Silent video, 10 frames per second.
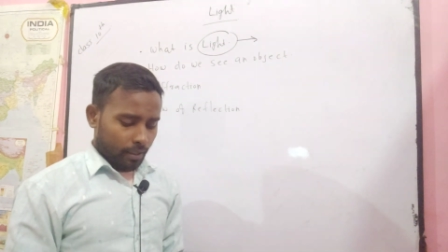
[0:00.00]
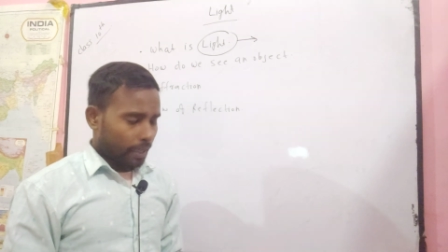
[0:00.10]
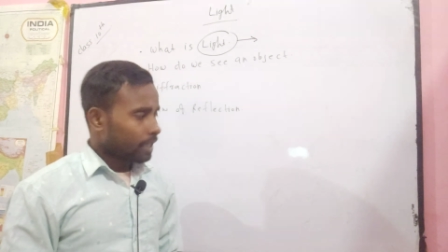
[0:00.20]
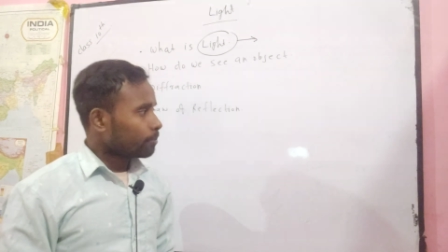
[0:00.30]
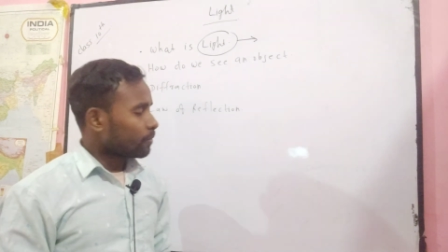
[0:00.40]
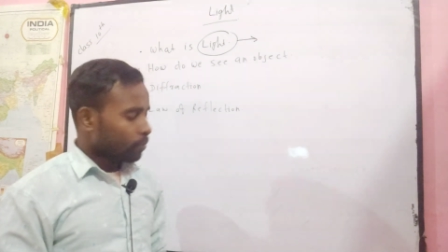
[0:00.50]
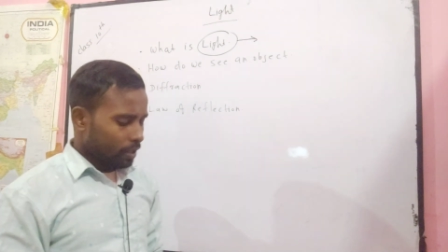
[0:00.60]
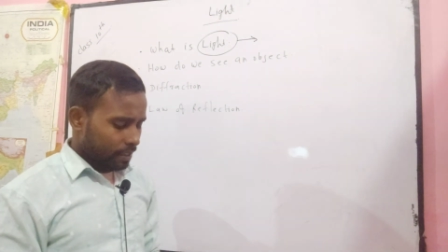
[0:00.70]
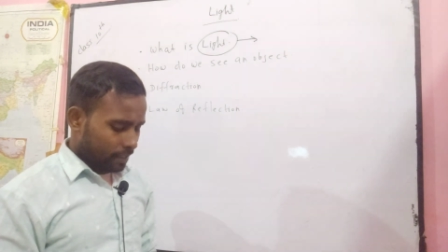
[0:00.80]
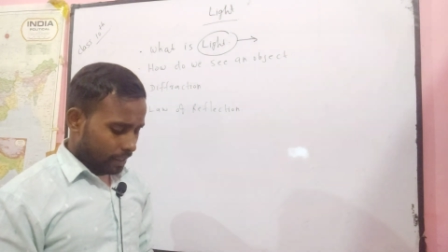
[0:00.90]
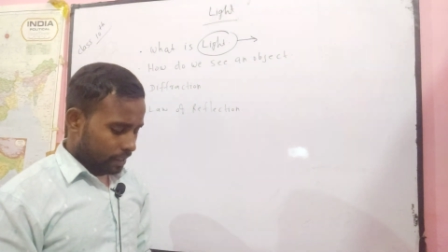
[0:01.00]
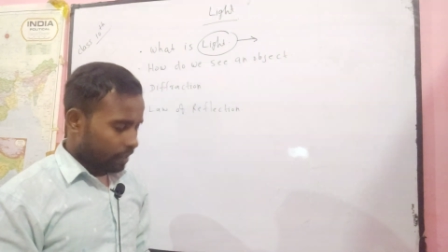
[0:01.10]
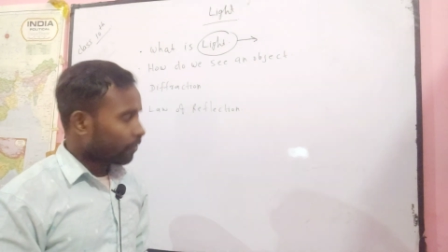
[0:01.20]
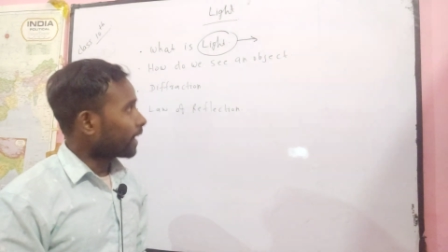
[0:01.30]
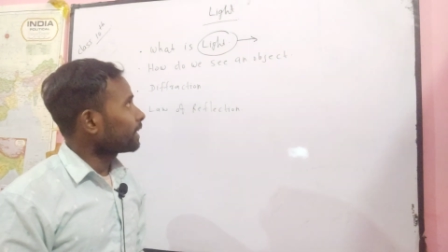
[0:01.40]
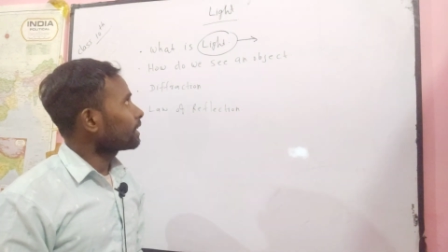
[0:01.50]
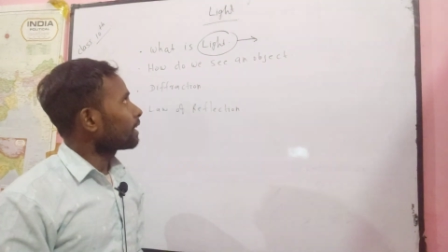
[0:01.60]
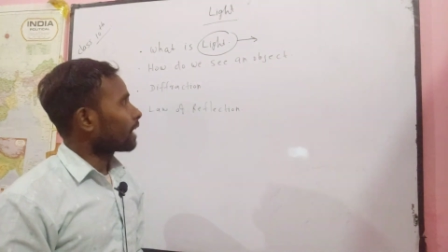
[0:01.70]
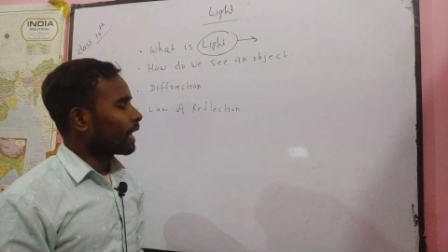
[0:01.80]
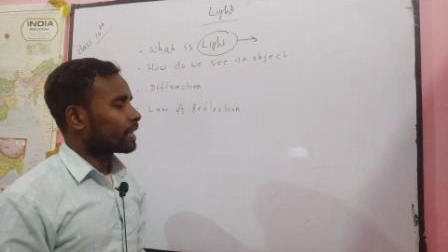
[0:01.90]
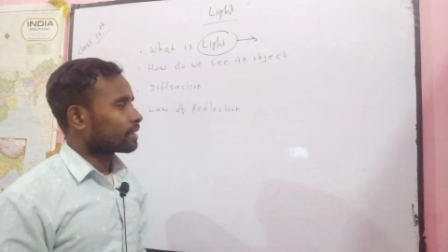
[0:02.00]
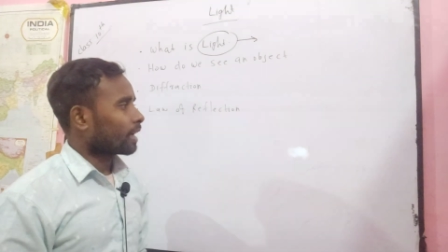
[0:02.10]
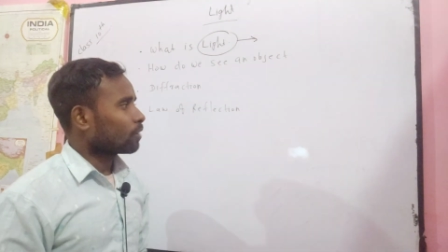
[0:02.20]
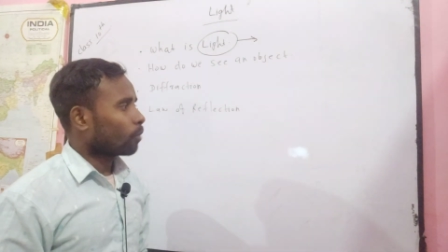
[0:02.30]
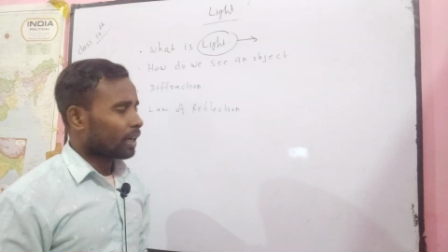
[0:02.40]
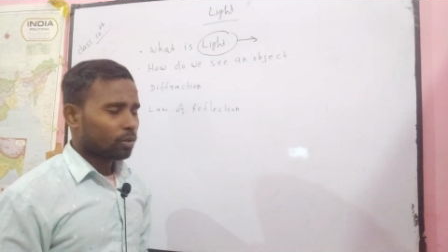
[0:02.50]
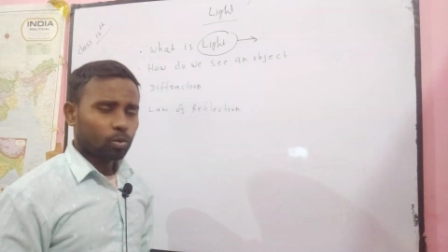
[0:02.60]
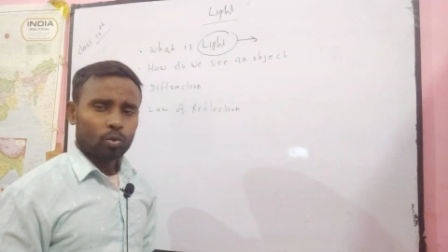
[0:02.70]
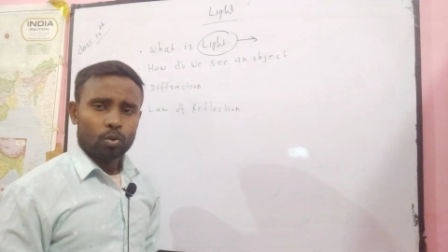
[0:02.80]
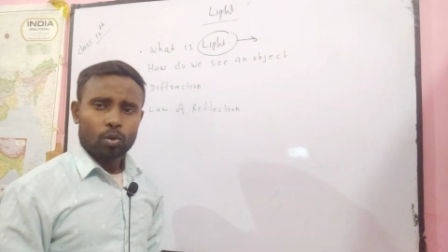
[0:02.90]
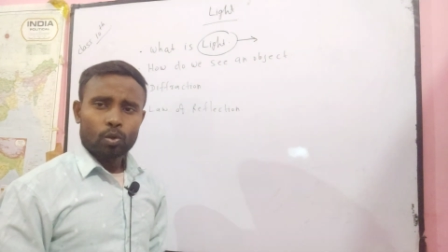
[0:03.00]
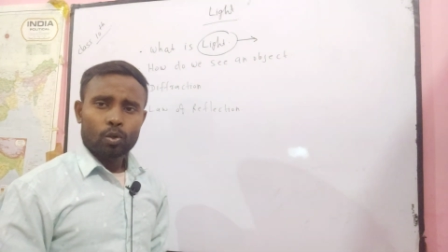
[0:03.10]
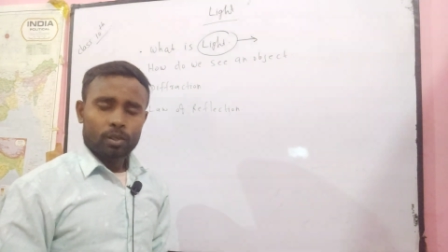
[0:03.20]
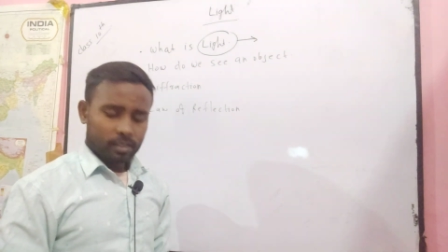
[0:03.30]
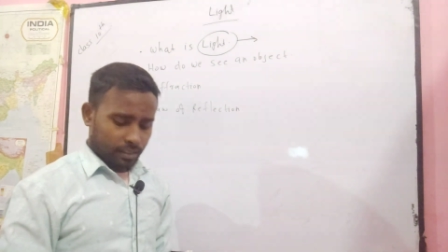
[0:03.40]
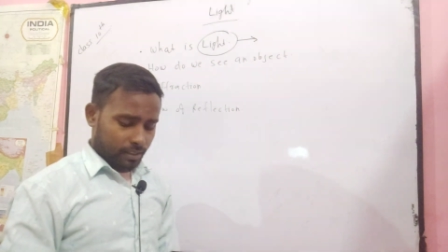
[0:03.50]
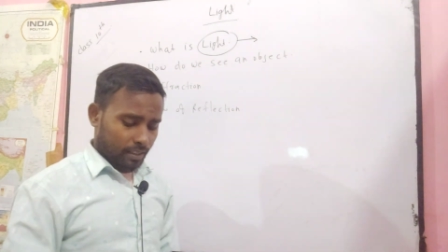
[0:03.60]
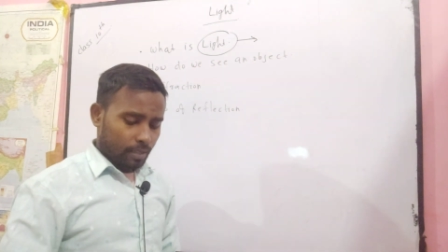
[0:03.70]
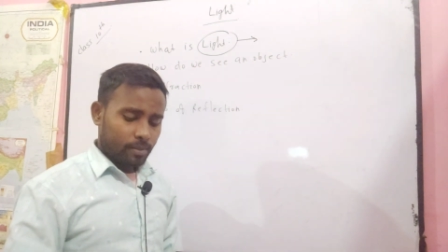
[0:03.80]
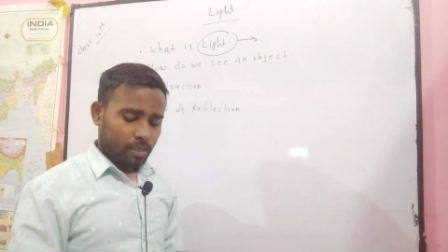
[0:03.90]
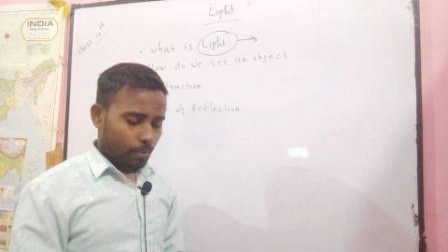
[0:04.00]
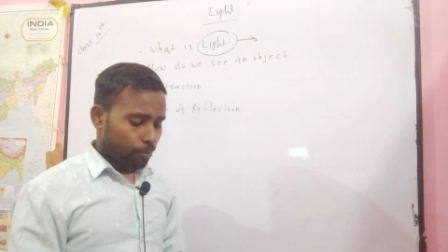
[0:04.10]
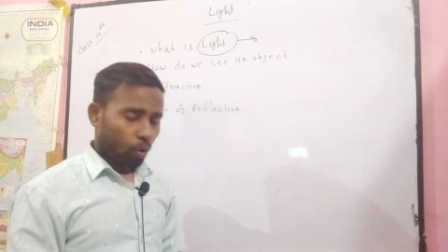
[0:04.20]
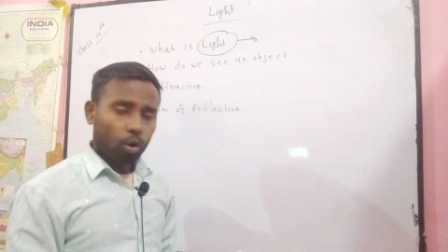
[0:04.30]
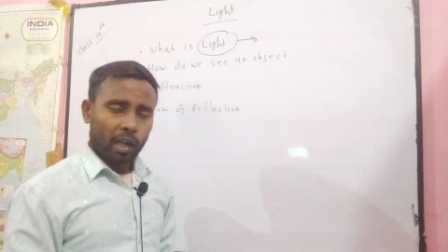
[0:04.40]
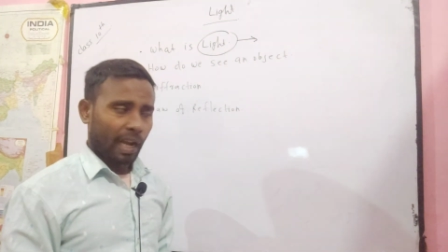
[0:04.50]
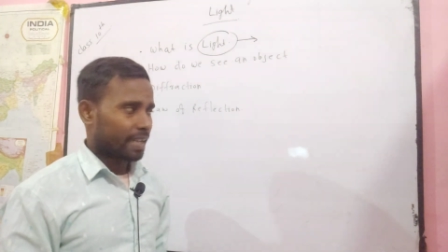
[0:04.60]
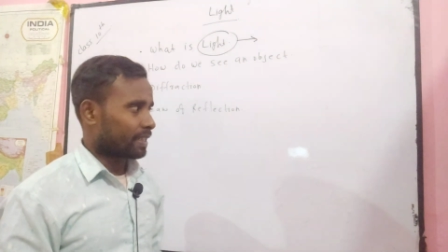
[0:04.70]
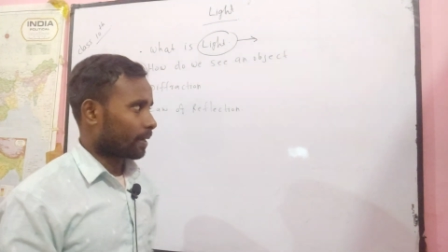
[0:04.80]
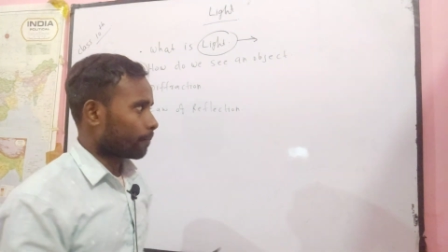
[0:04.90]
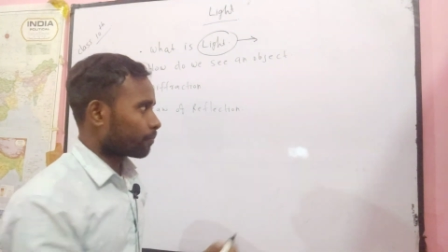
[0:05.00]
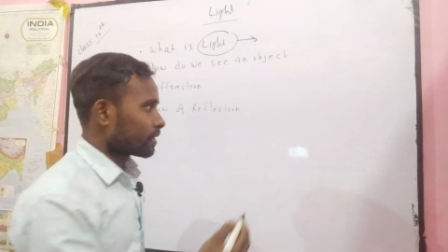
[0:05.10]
And before I start defining light, I want to give some broad idea.